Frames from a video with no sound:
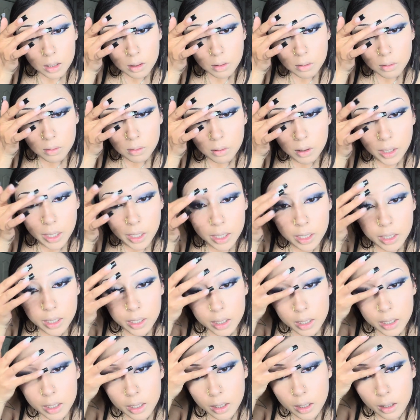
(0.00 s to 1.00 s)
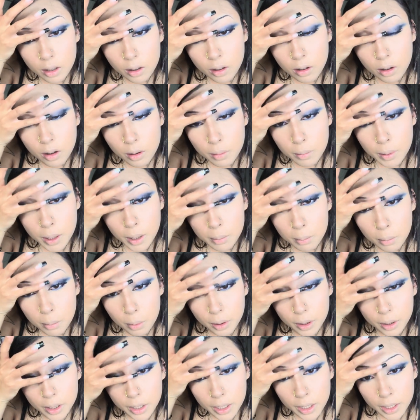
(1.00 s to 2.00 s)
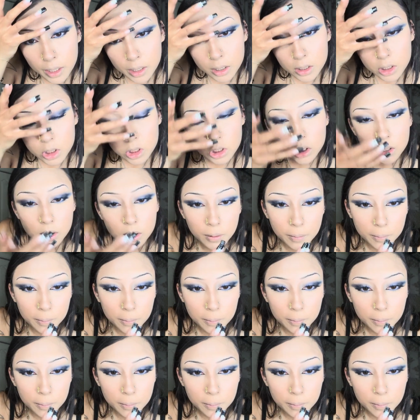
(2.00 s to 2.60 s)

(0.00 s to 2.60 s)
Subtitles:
right here on my bridge.